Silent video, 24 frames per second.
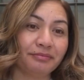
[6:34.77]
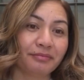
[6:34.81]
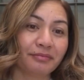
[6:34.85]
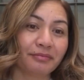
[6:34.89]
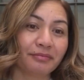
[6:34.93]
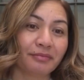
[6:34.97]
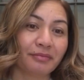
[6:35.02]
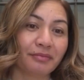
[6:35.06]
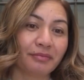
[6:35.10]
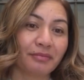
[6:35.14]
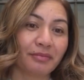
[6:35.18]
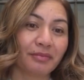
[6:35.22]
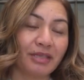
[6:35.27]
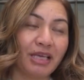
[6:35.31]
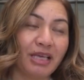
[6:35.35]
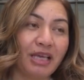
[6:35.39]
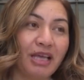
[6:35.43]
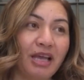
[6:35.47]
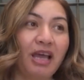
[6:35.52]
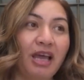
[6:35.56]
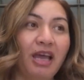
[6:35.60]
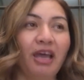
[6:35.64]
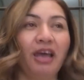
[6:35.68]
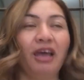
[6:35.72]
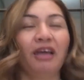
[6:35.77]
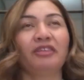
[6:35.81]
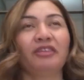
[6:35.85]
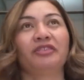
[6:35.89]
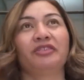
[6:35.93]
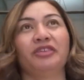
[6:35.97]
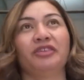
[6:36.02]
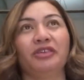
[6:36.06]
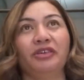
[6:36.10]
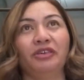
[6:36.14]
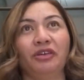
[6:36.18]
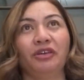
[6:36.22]

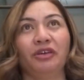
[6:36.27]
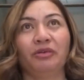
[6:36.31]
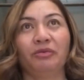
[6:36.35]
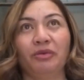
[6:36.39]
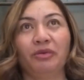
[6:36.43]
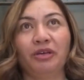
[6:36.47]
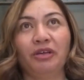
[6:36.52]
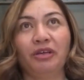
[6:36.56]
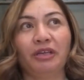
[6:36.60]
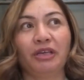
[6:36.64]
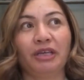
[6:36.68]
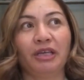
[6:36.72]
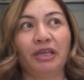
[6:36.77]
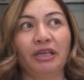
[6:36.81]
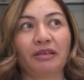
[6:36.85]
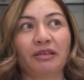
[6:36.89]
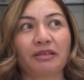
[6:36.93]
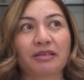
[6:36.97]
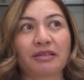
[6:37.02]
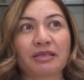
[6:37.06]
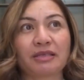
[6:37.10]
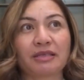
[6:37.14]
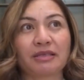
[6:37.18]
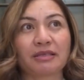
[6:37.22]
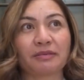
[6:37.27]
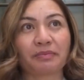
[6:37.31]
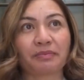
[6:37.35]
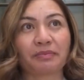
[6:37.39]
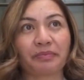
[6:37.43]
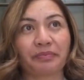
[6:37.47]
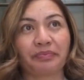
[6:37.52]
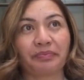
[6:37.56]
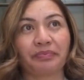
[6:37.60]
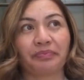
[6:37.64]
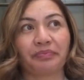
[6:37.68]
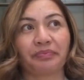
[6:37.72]
Do you know what?
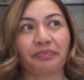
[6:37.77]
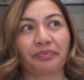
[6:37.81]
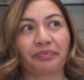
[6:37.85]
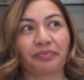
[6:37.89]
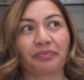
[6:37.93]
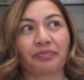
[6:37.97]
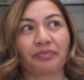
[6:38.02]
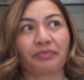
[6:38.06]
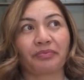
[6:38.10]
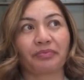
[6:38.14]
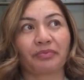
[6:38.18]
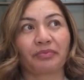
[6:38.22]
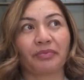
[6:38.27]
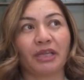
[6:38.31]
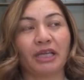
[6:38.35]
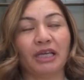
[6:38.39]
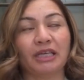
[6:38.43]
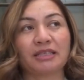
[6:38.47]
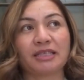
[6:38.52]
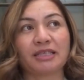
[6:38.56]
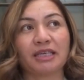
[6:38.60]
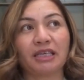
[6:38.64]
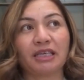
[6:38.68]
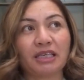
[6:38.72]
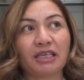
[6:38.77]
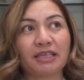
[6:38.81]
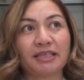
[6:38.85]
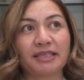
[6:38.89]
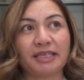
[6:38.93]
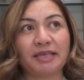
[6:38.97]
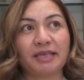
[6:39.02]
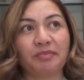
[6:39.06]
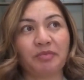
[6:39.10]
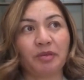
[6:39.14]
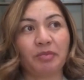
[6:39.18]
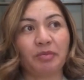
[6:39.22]
It's
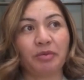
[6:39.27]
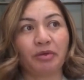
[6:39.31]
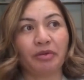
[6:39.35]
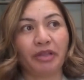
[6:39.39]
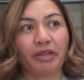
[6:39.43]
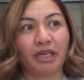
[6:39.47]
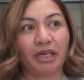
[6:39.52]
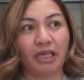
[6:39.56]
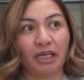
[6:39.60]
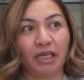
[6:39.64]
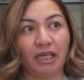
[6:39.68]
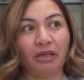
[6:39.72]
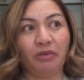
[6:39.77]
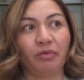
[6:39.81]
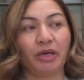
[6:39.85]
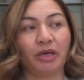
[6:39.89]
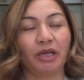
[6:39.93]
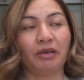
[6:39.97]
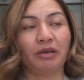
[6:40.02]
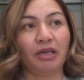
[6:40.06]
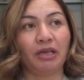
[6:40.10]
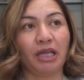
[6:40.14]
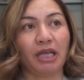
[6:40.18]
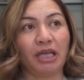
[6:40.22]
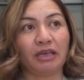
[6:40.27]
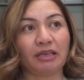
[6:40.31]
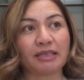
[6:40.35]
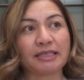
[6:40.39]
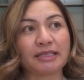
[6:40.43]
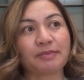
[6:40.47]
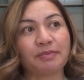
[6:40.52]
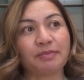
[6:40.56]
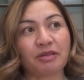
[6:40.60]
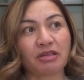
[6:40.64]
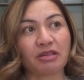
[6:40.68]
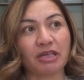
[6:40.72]
unacceptable that anyone, and
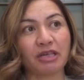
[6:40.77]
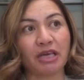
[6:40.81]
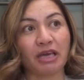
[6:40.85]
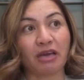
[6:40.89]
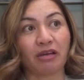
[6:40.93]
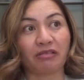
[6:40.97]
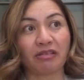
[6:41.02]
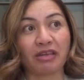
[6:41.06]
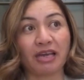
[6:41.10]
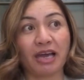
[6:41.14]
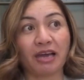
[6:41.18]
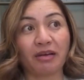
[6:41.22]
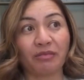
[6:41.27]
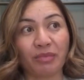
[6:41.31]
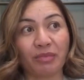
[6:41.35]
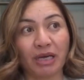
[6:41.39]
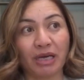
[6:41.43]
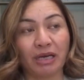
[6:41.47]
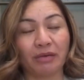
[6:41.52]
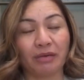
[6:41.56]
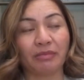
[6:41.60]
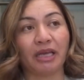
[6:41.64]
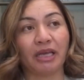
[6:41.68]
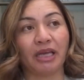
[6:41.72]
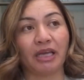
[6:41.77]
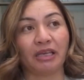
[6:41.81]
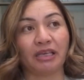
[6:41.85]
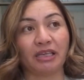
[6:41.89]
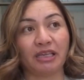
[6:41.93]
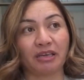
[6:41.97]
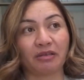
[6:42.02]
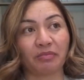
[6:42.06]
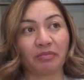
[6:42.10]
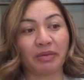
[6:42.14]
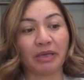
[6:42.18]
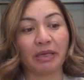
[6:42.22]
especially our young mama
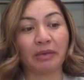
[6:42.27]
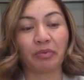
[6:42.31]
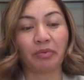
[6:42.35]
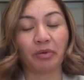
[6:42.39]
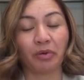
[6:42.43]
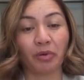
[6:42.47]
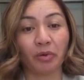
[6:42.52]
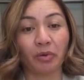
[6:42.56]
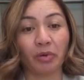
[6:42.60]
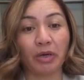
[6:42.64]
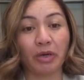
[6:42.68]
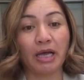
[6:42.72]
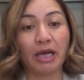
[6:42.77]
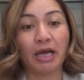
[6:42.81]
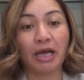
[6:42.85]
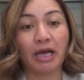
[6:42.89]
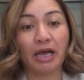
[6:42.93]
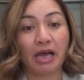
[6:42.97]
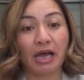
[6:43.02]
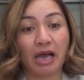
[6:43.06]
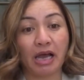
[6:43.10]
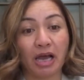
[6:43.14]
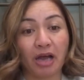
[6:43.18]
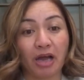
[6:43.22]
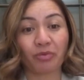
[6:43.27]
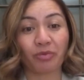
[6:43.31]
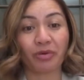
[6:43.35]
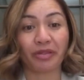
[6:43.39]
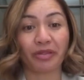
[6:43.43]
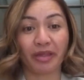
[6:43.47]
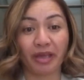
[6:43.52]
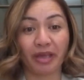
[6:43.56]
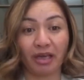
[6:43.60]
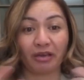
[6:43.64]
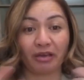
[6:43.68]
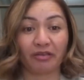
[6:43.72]
and young people, are
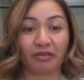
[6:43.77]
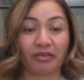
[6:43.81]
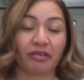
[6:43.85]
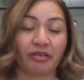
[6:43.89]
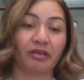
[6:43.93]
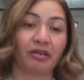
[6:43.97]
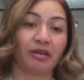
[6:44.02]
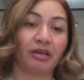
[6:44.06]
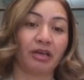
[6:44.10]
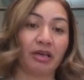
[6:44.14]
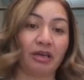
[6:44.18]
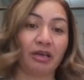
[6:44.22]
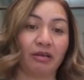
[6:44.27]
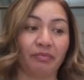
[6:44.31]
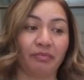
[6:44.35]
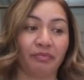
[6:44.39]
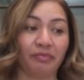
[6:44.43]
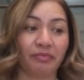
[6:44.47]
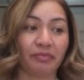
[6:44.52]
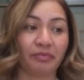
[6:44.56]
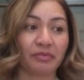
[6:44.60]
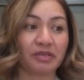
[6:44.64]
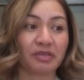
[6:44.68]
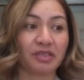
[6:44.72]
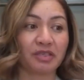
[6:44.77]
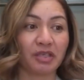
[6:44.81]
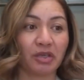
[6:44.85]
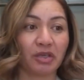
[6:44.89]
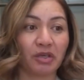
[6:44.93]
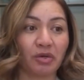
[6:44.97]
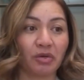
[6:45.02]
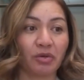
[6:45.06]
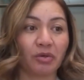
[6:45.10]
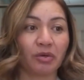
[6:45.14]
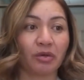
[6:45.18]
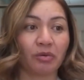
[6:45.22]
without
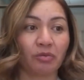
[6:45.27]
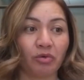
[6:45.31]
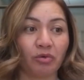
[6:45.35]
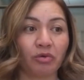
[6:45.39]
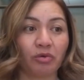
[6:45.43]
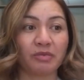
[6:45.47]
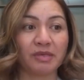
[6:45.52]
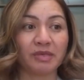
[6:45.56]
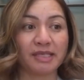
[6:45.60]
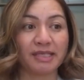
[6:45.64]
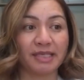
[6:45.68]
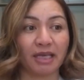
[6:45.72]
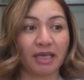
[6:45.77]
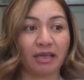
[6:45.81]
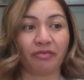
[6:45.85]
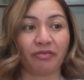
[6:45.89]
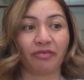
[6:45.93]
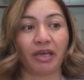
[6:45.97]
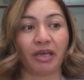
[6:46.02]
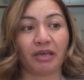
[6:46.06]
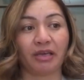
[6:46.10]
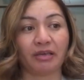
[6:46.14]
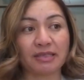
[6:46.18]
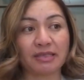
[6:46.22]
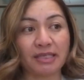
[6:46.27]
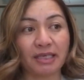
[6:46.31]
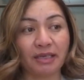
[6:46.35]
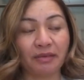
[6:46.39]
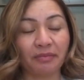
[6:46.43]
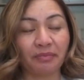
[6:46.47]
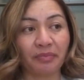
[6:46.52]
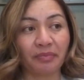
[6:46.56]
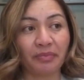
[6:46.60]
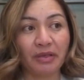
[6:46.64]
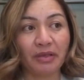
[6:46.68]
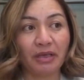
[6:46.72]
secure, warm, safe
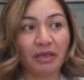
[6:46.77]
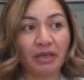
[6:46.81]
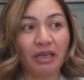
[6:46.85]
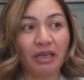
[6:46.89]
housing.